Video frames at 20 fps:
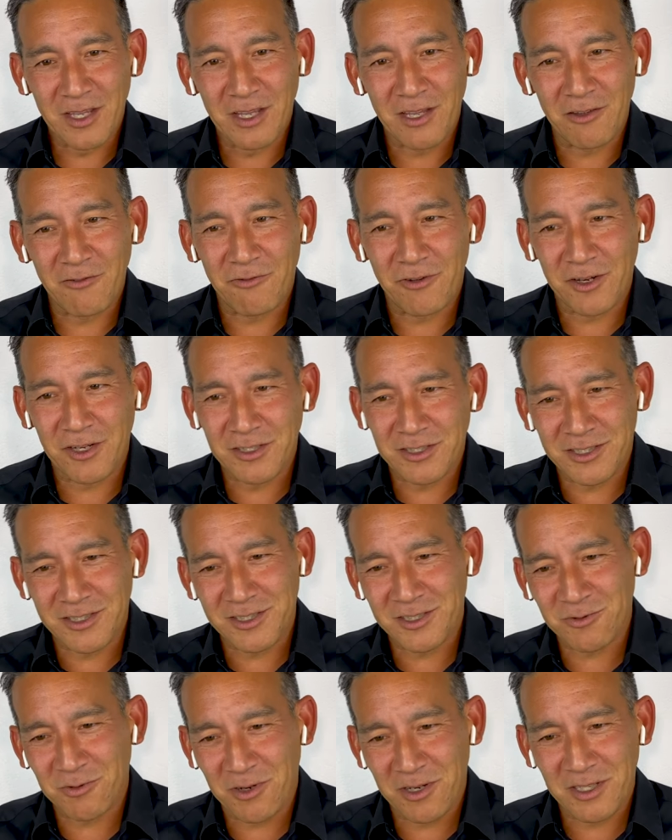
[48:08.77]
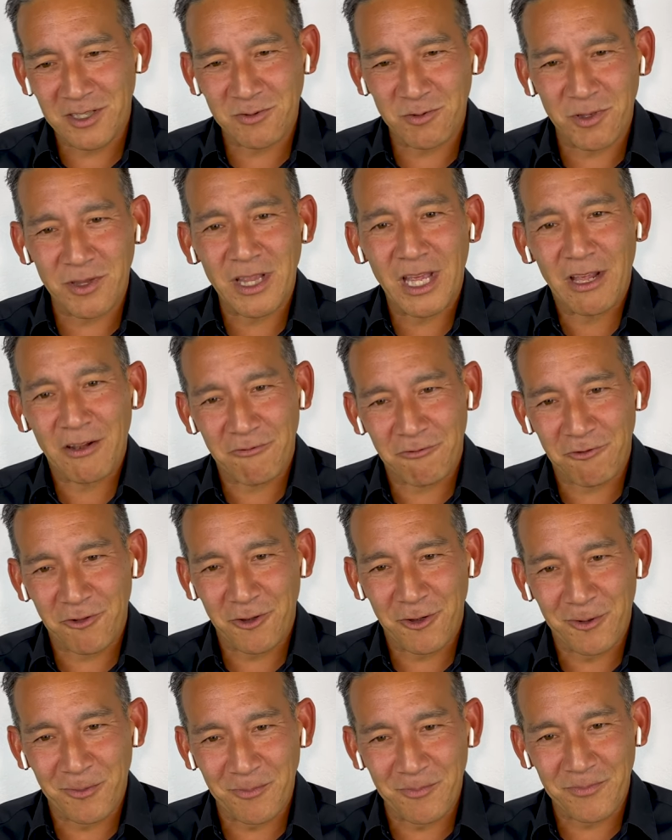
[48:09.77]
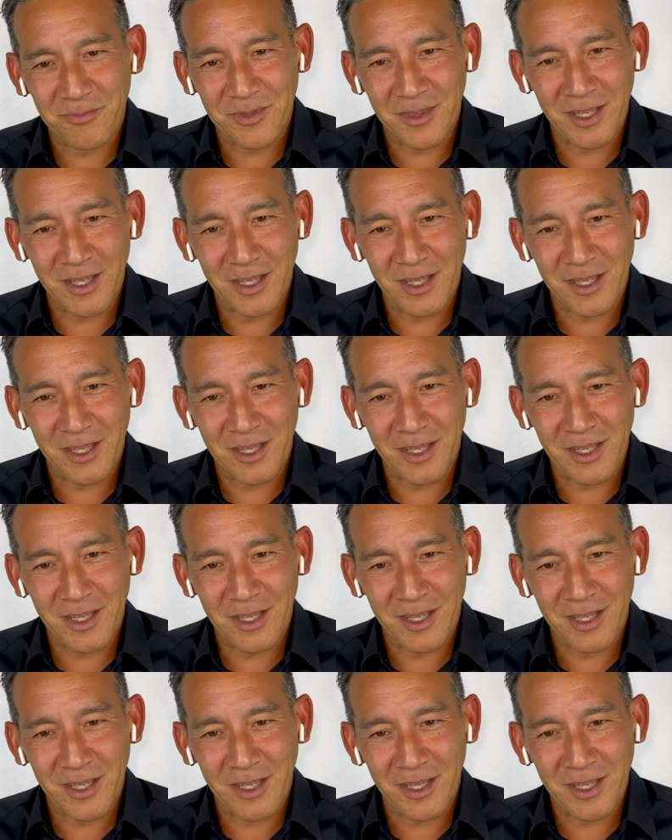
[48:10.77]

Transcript: he finished his 20s with that film.